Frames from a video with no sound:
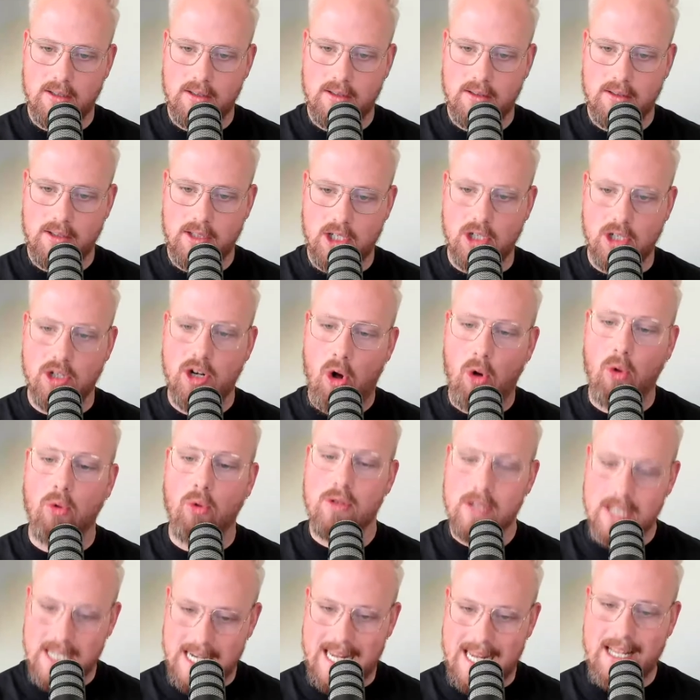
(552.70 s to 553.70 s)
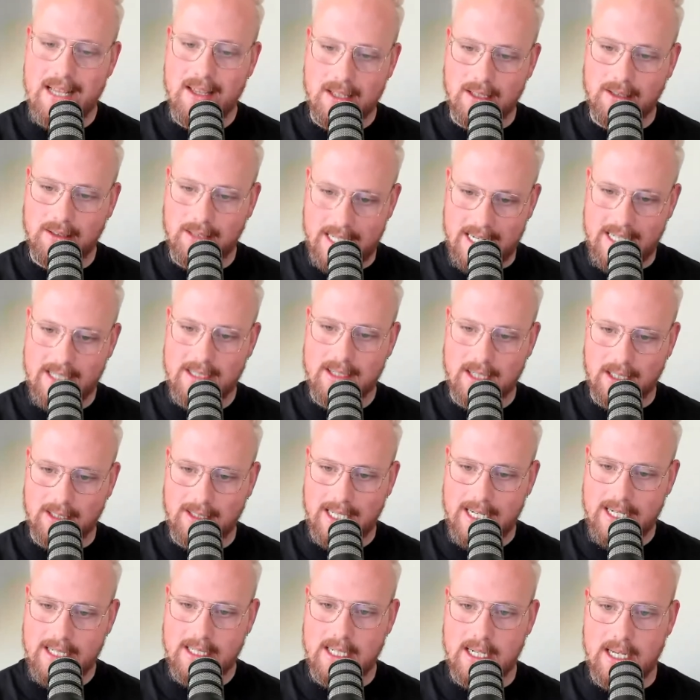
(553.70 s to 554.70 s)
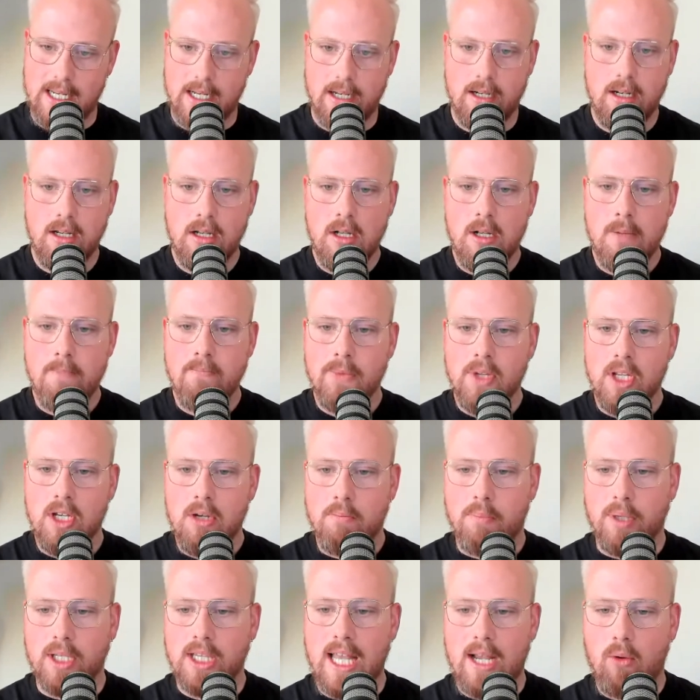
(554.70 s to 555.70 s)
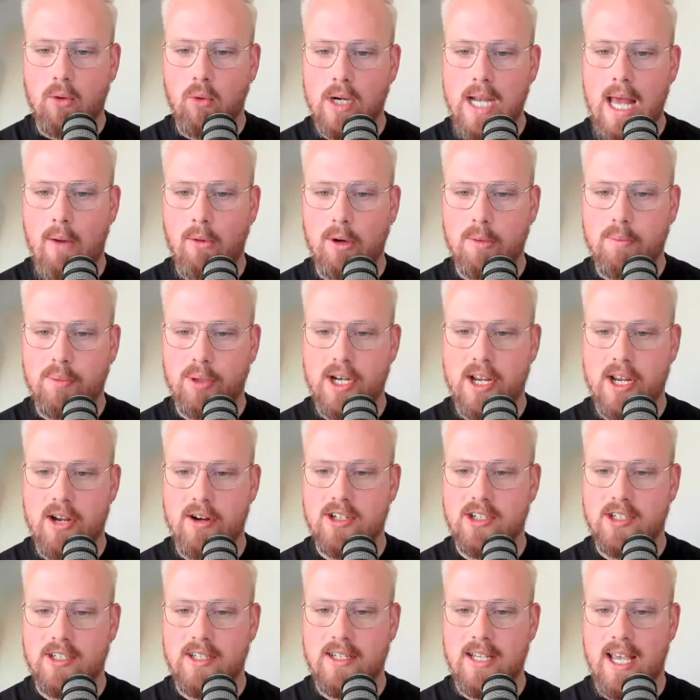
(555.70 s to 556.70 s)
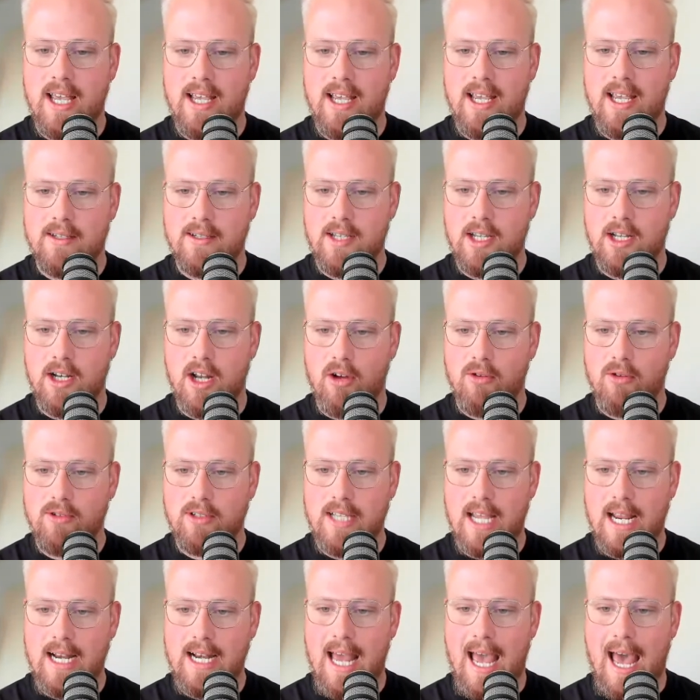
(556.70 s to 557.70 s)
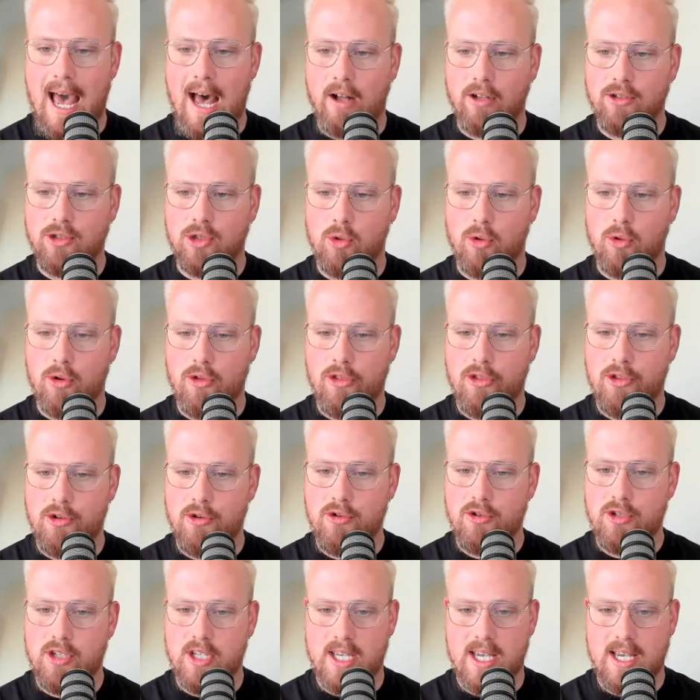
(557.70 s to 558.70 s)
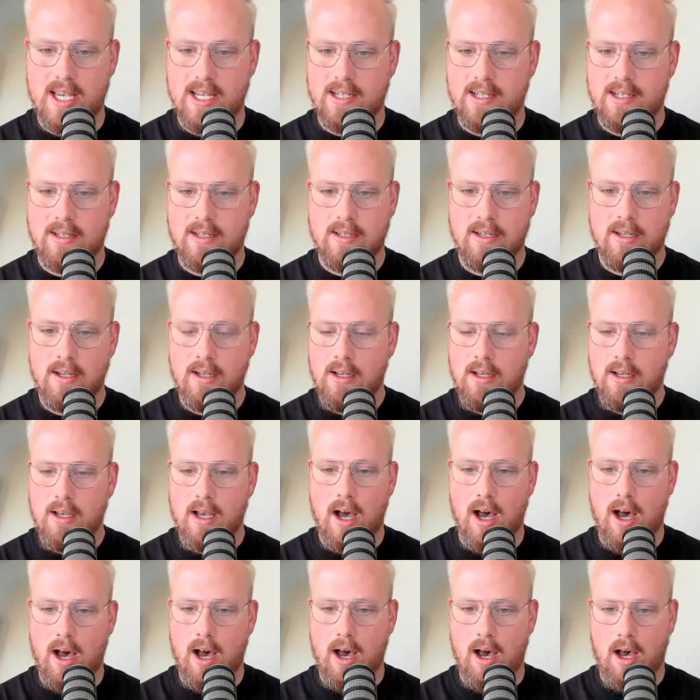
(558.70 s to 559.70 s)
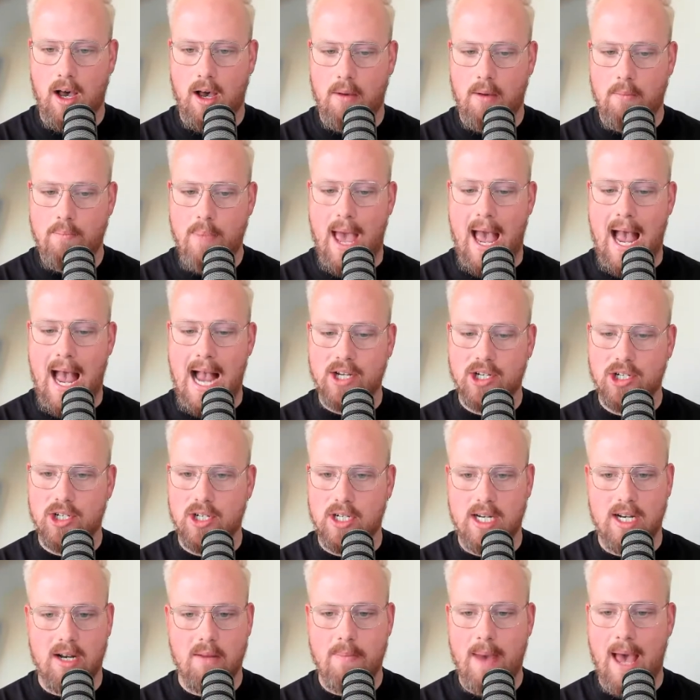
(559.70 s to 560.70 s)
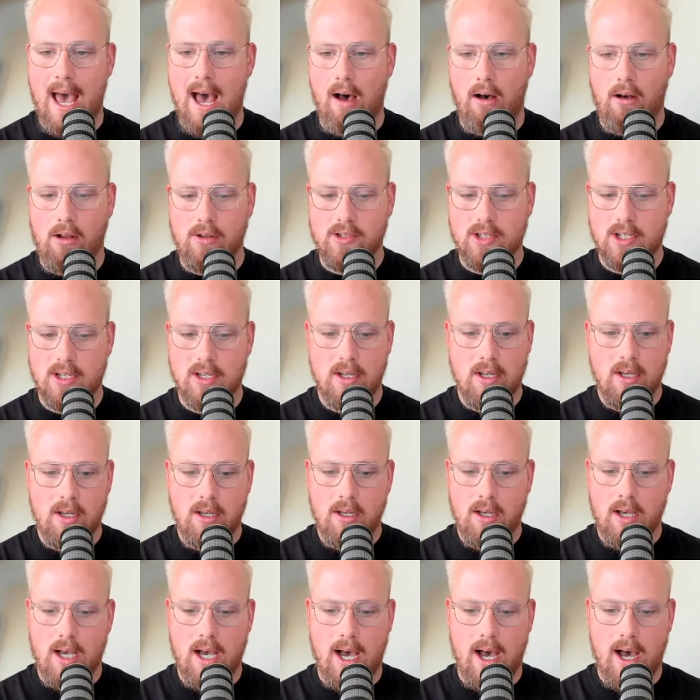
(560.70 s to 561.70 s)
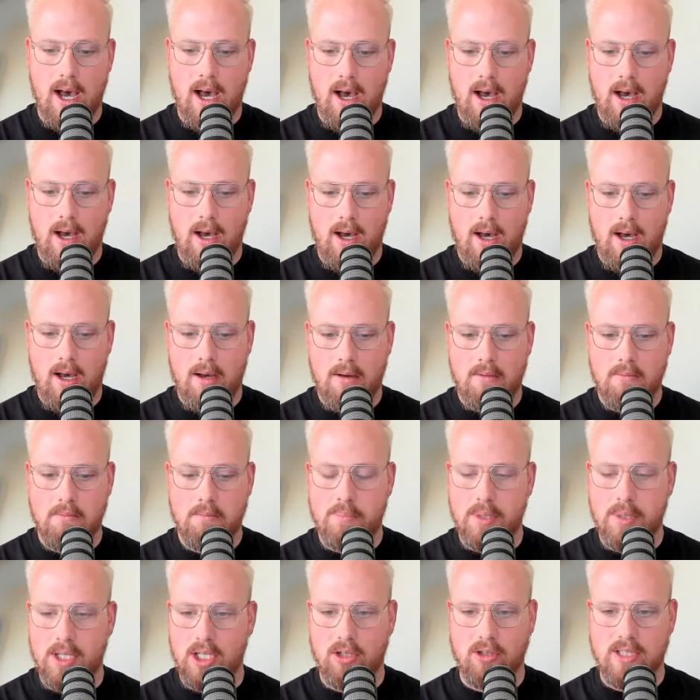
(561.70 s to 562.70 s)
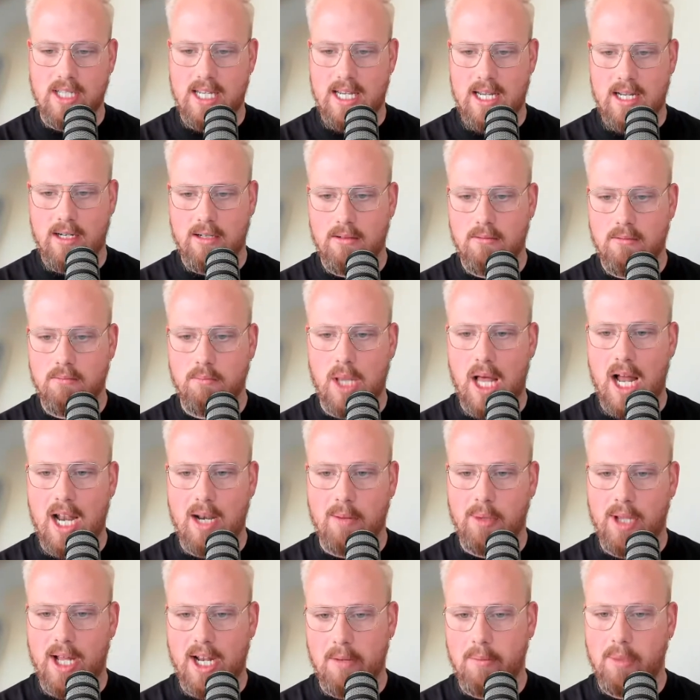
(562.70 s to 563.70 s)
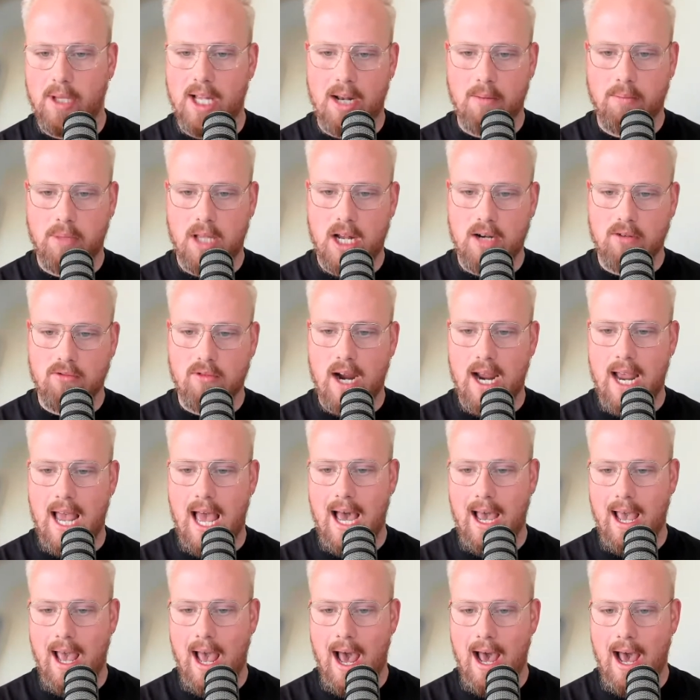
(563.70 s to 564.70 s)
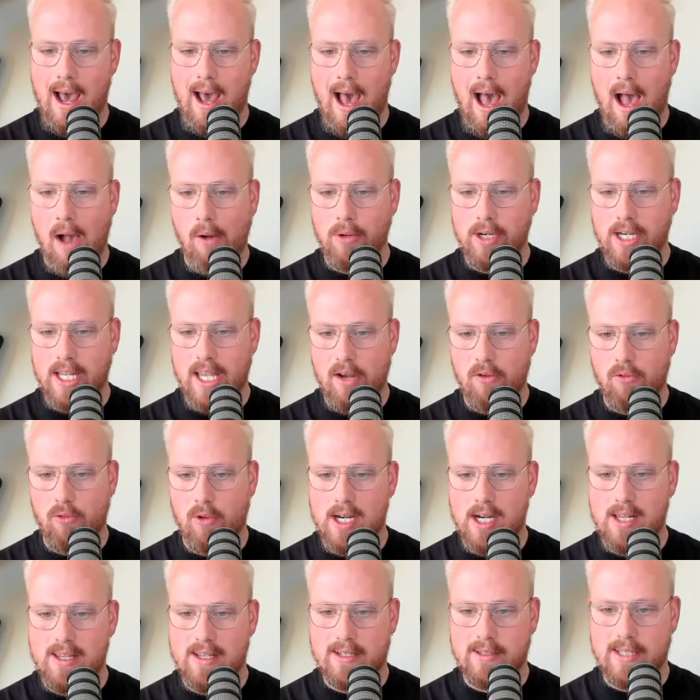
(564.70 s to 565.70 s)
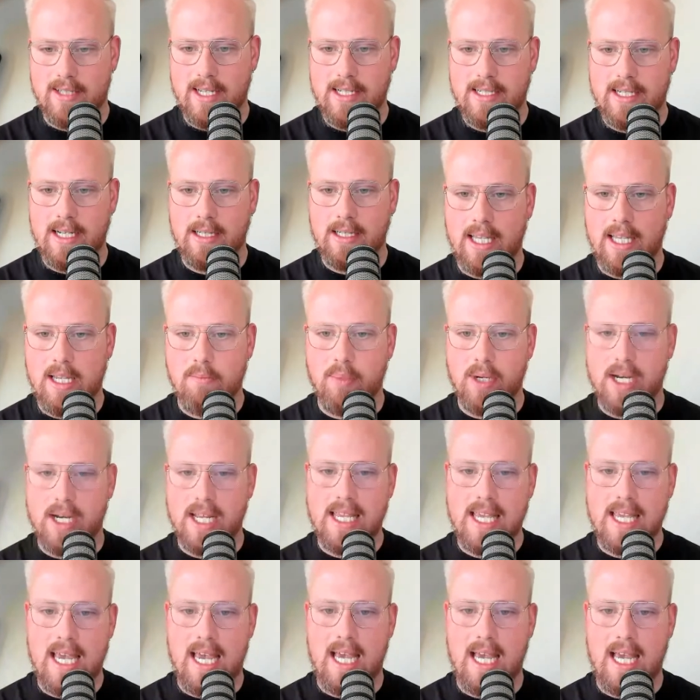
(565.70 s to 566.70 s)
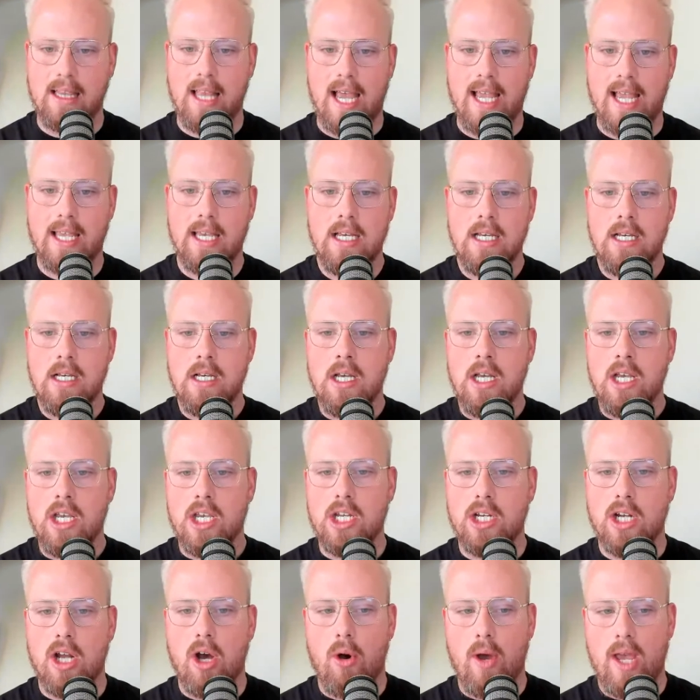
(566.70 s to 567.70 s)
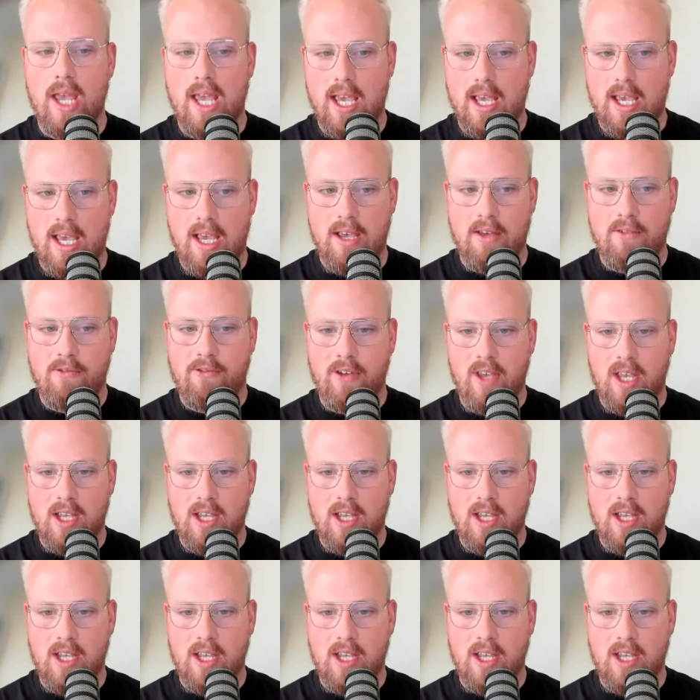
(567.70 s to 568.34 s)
you don't need the link to LinkedIn. But like what I would put here is data outdoor enthusiast, passionate about building blah blah blah blah, right? I would get rid of this LinkedIn But again, like if